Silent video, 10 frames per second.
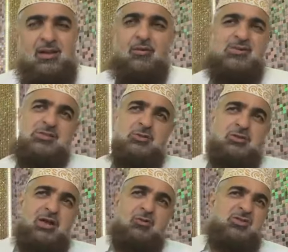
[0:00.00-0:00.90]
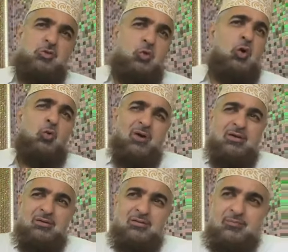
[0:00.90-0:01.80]
And there was no
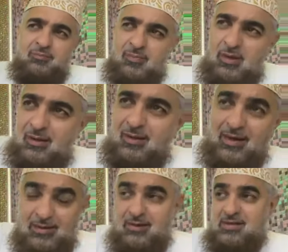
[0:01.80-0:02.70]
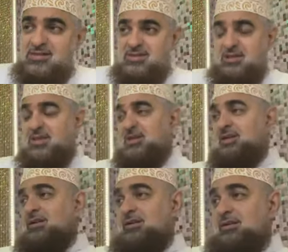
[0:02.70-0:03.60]
one in his
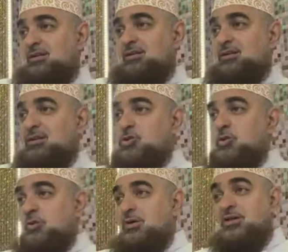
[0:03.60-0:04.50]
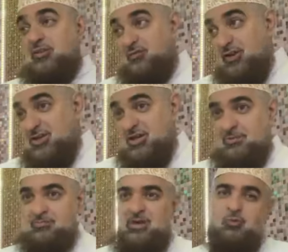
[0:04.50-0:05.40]
city to
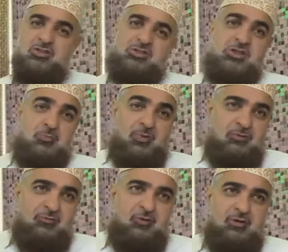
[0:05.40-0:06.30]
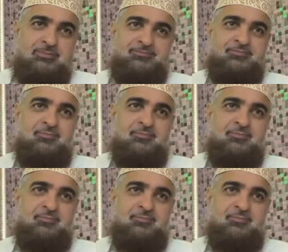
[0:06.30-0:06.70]
defeat him. He was such powerful.